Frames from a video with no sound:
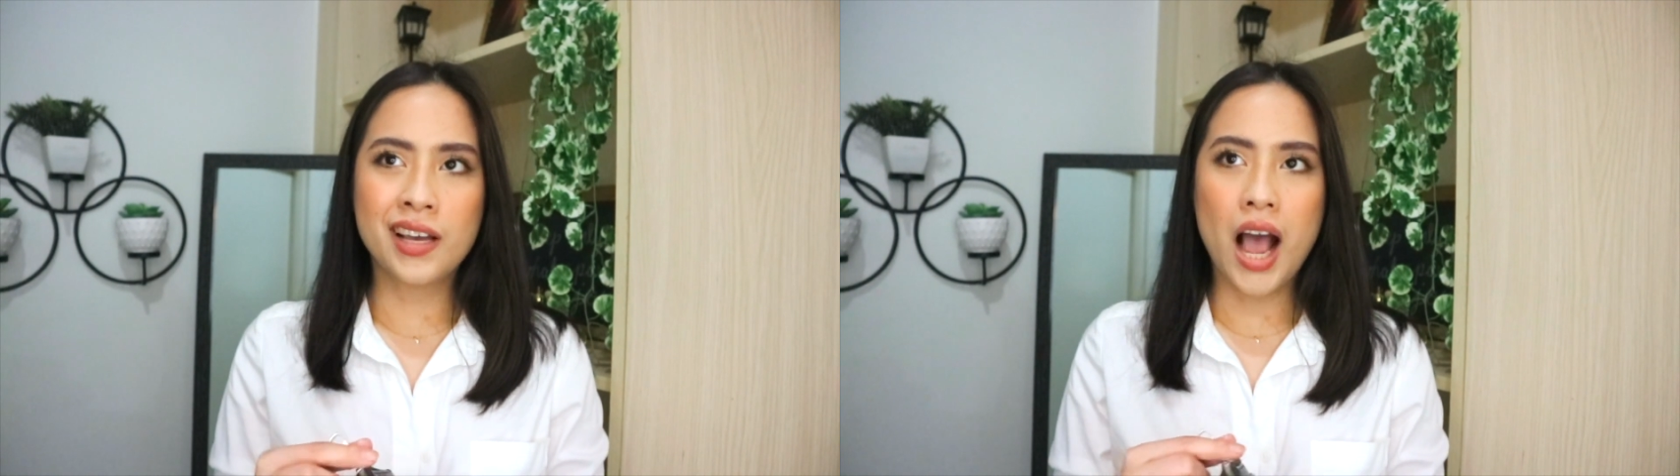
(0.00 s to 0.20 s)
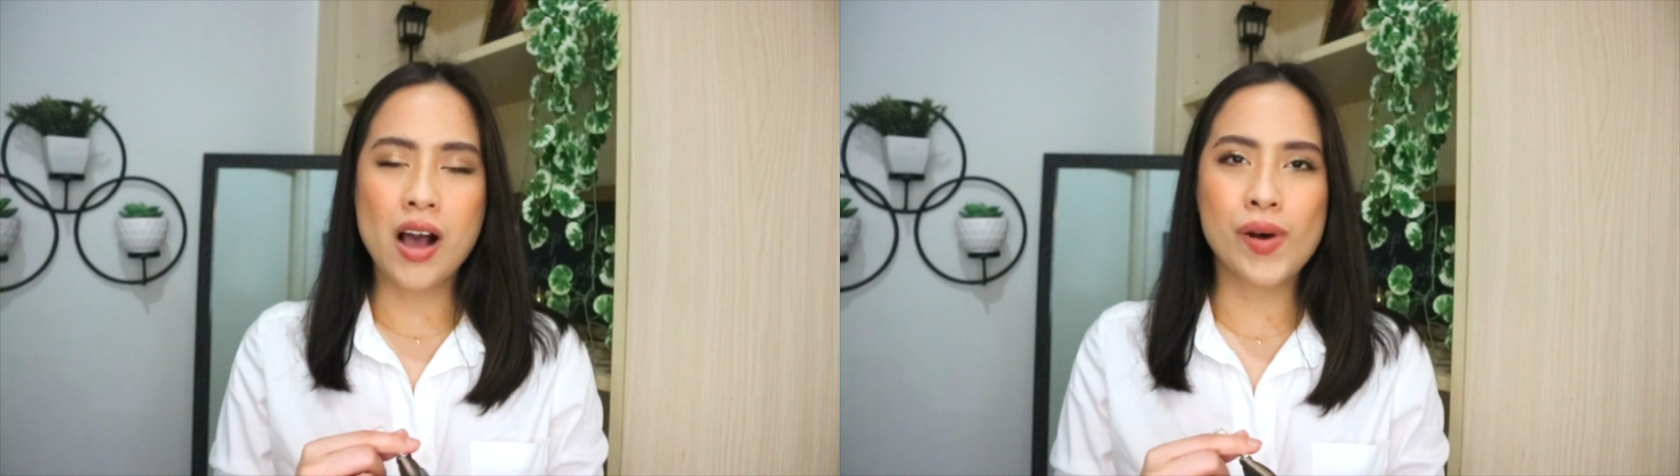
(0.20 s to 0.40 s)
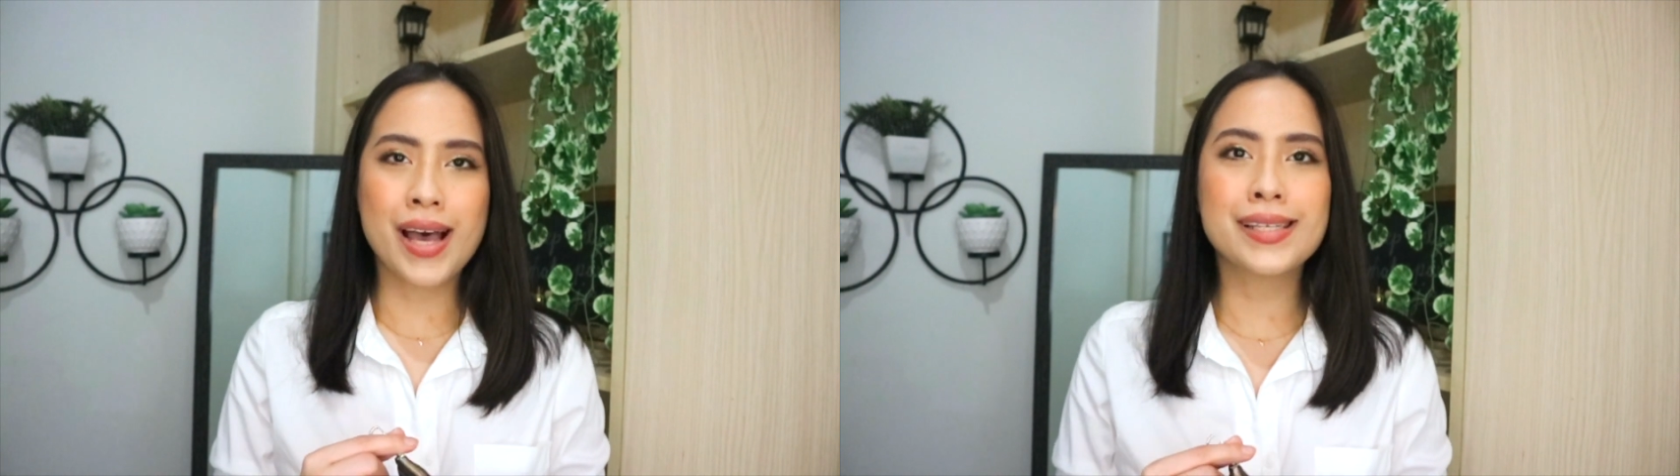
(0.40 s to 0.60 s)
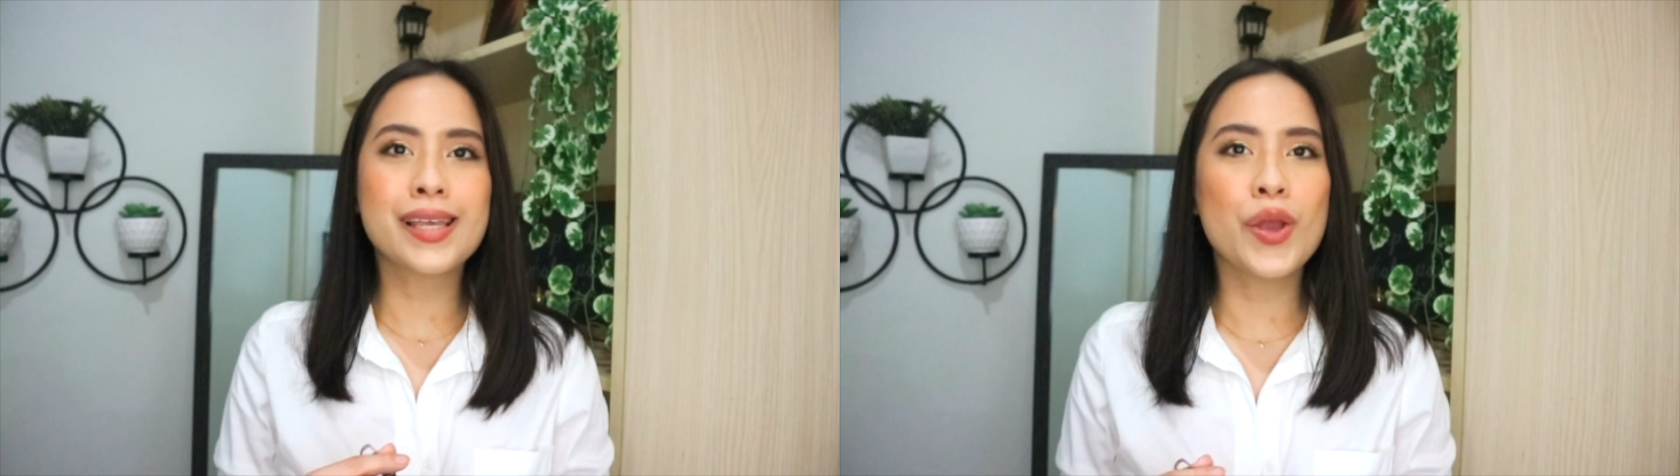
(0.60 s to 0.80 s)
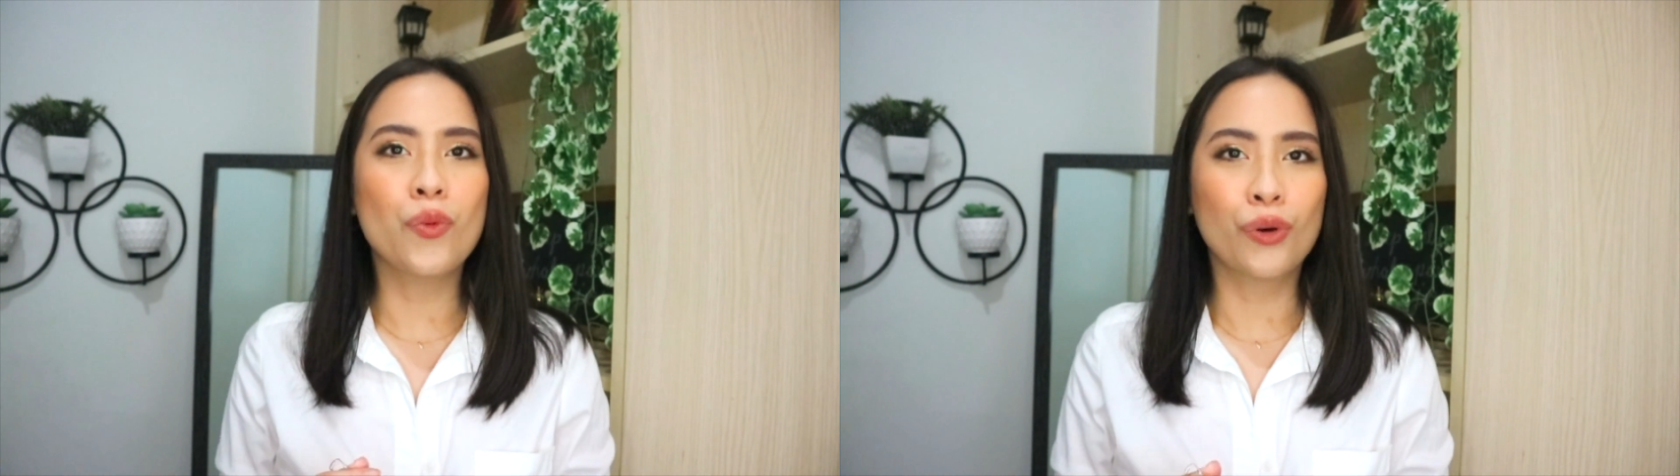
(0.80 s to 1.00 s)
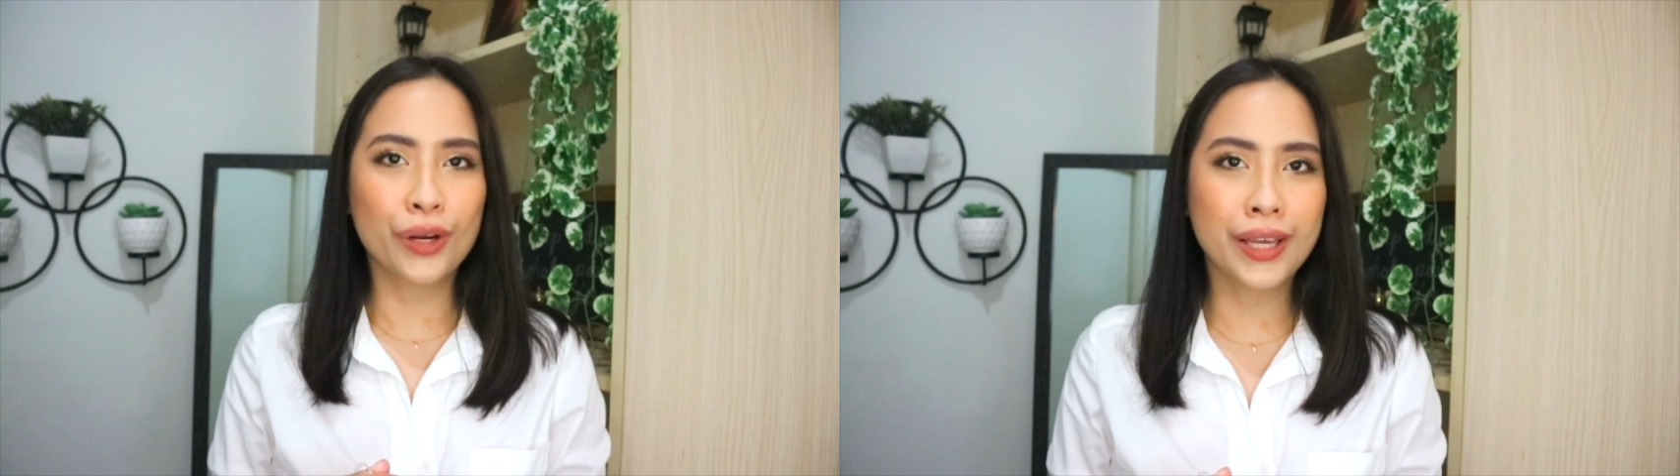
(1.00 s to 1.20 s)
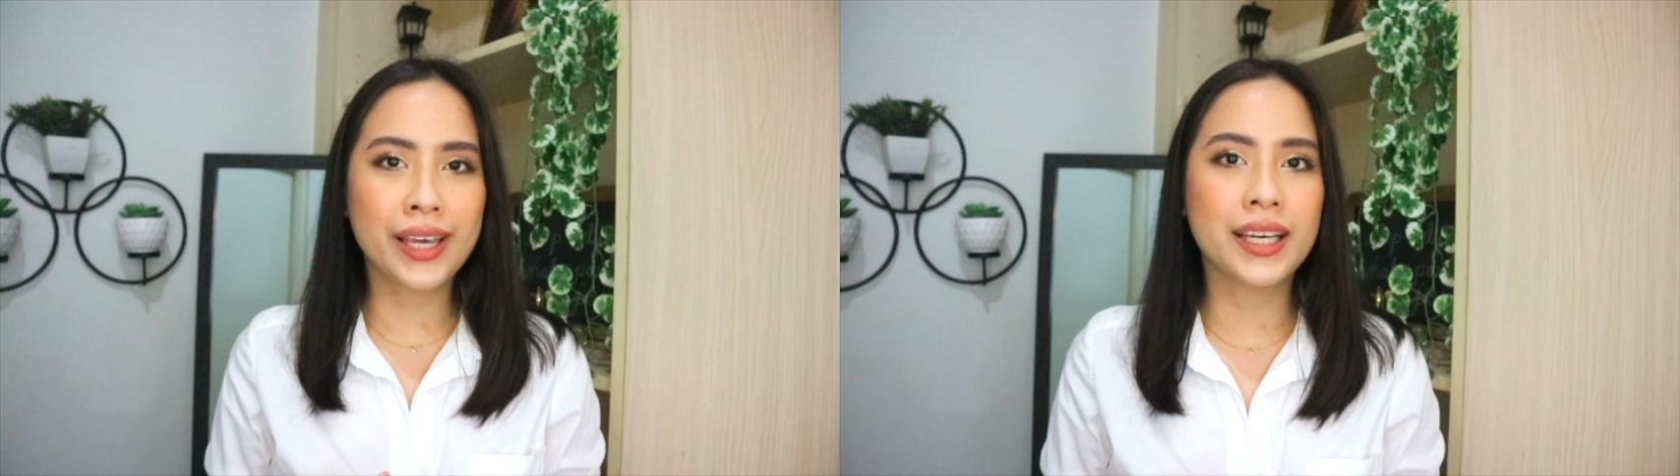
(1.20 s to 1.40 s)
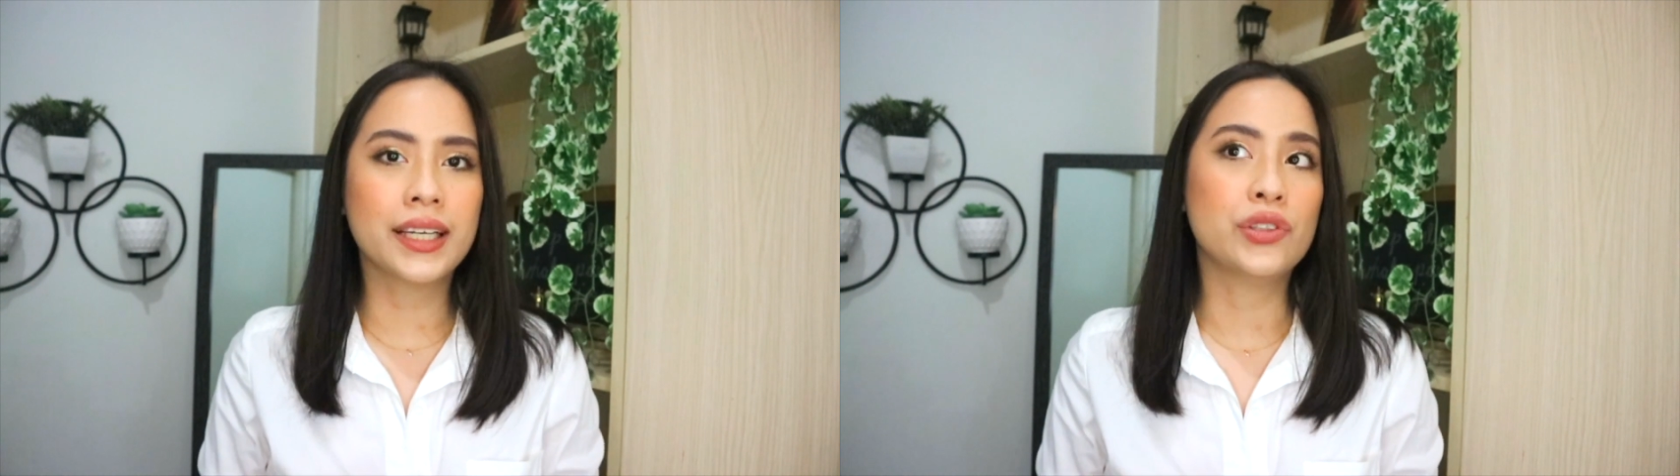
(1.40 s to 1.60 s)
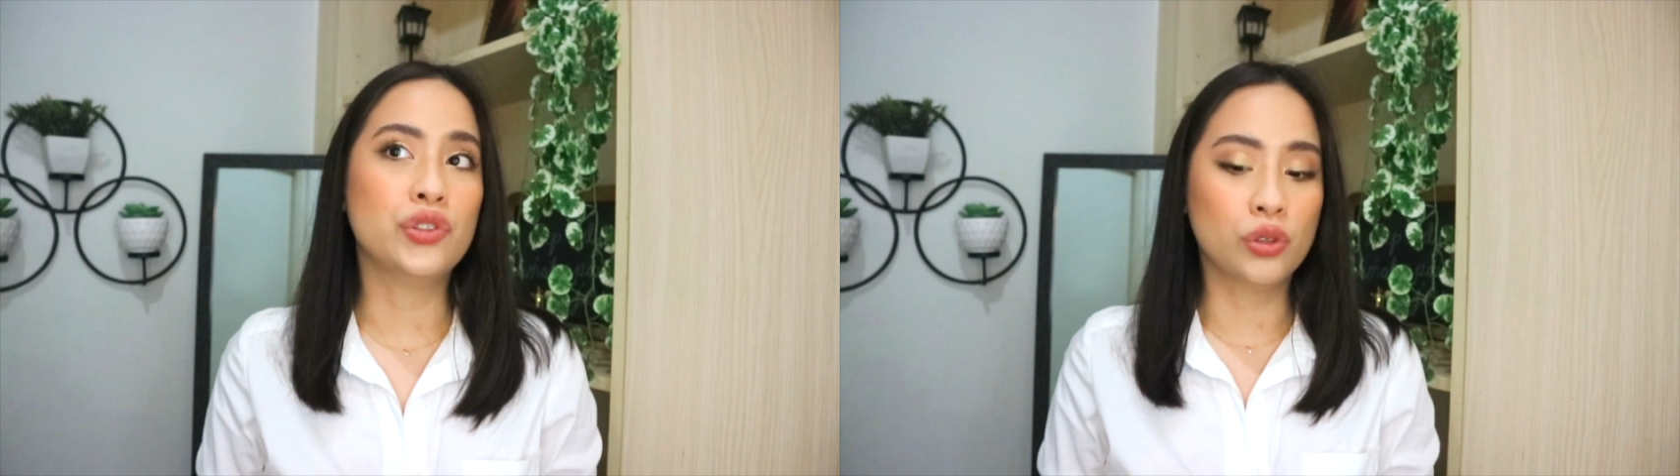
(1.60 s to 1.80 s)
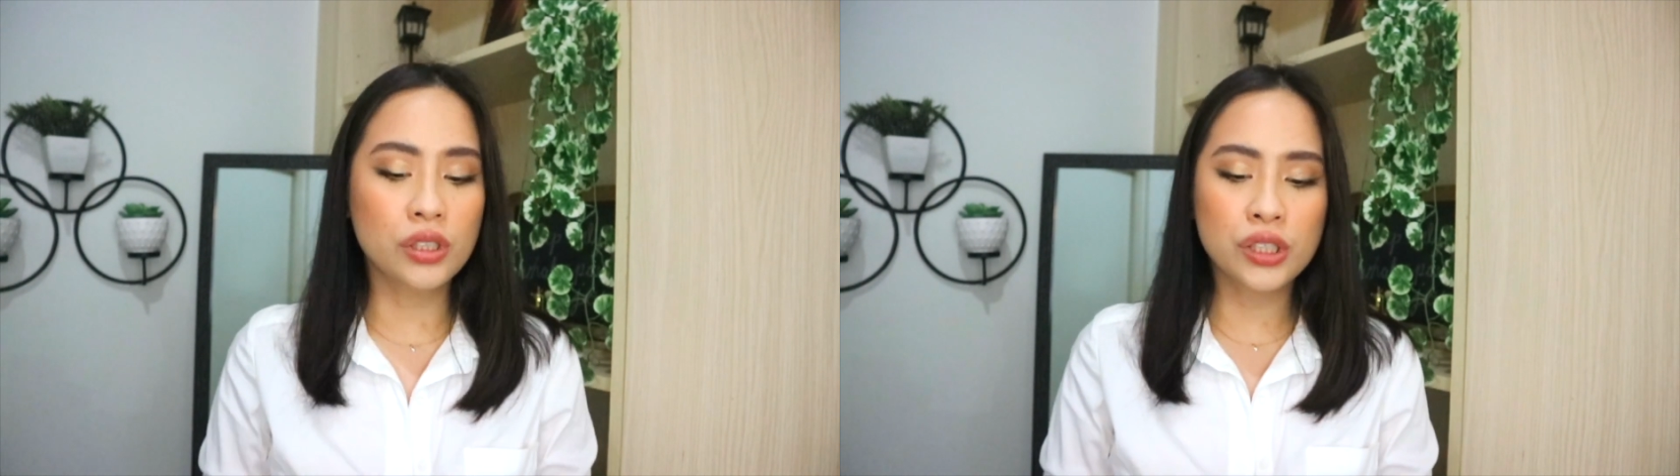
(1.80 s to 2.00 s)
as a working
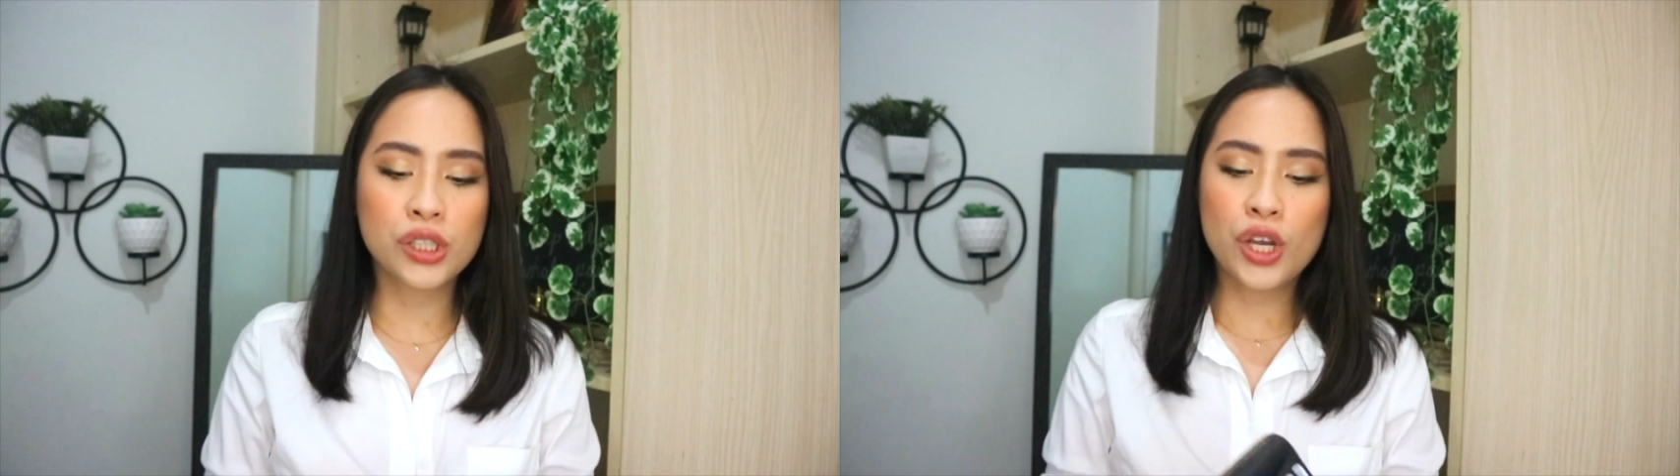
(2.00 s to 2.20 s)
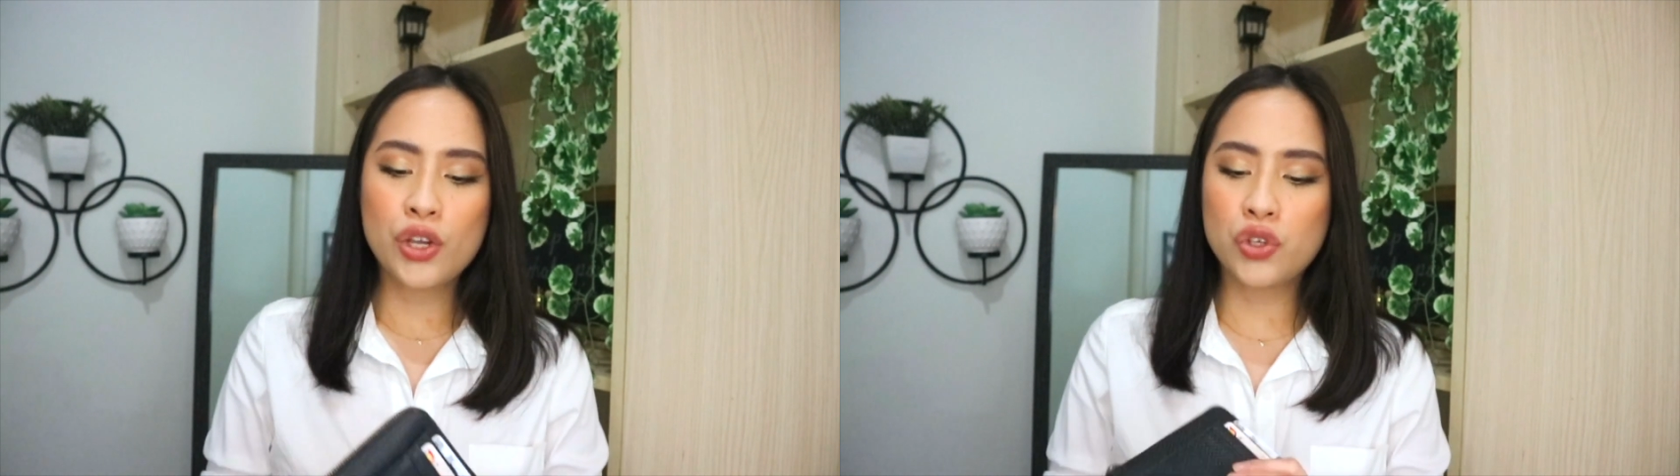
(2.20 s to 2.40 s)
adult.